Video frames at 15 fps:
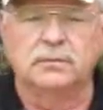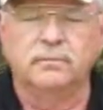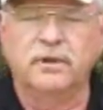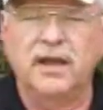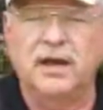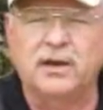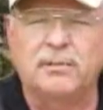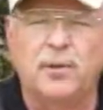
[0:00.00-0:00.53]

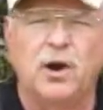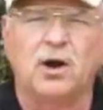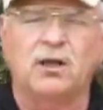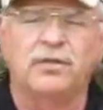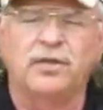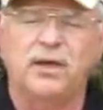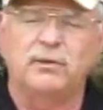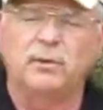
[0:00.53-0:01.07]
the other part
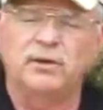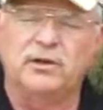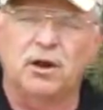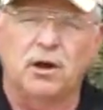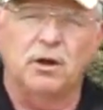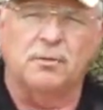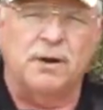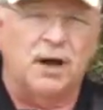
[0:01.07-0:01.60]
of the thing we
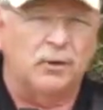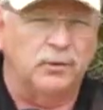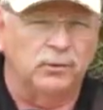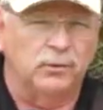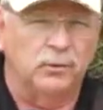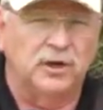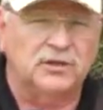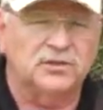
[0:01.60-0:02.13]
talk about
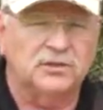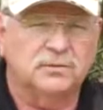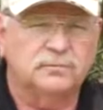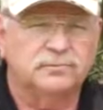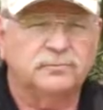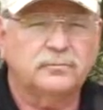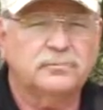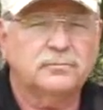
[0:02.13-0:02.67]
with roots
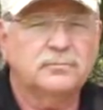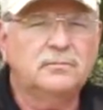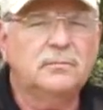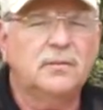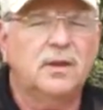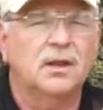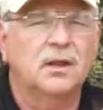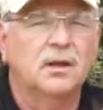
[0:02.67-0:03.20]

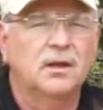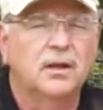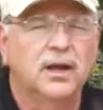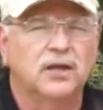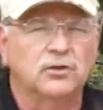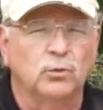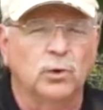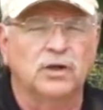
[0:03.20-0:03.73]

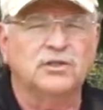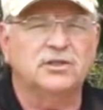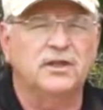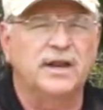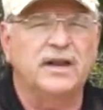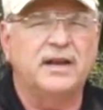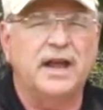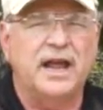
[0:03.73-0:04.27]
is roots
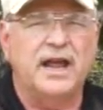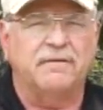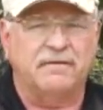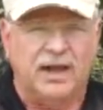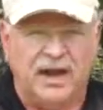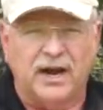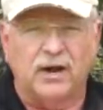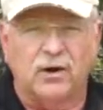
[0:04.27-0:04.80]
need to have
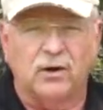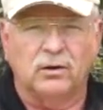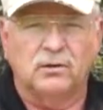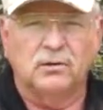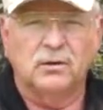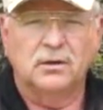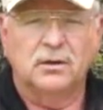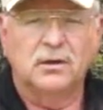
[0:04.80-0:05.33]
air.
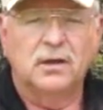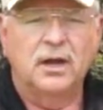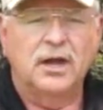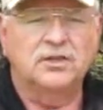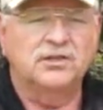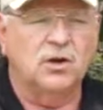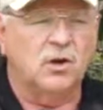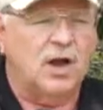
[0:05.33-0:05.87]

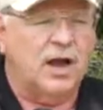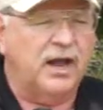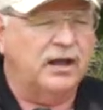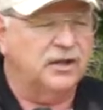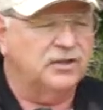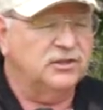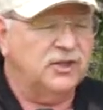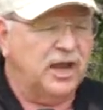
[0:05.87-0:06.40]
And so I
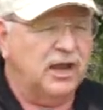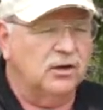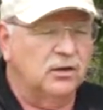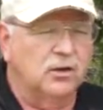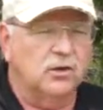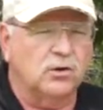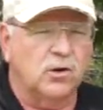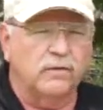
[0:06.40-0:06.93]
can take a
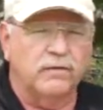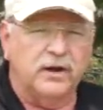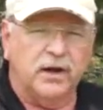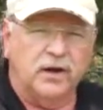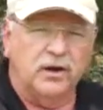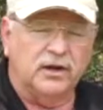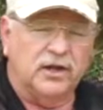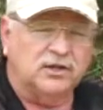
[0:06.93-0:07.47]
look over
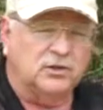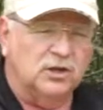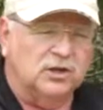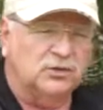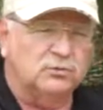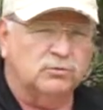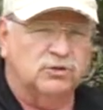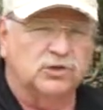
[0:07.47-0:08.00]
here and let's,
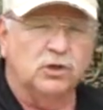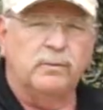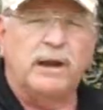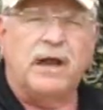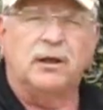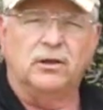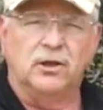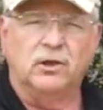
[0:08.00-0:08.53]
let's zoom
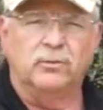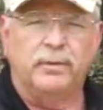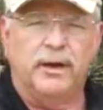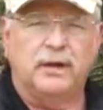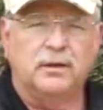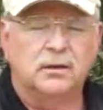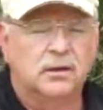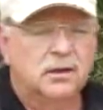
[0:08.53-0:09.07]
out a little
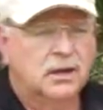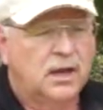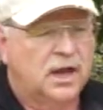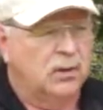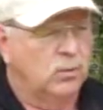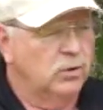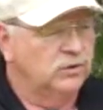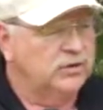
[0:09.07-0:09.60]
bit
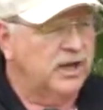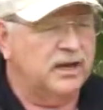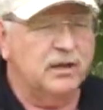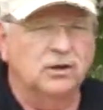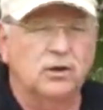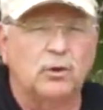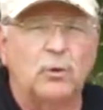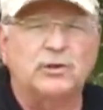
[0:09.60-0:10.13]
and we'll take
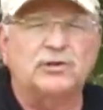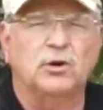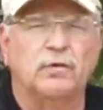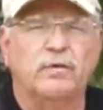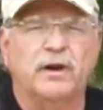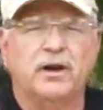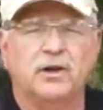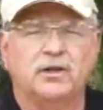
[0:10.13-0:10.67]
a look what's
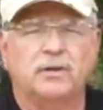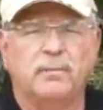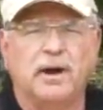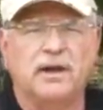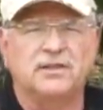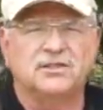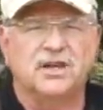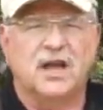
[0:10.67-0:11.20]
over here to
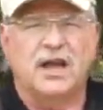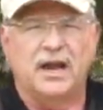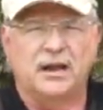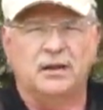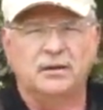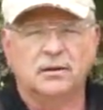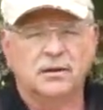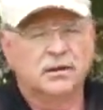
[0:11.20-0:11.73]
my side.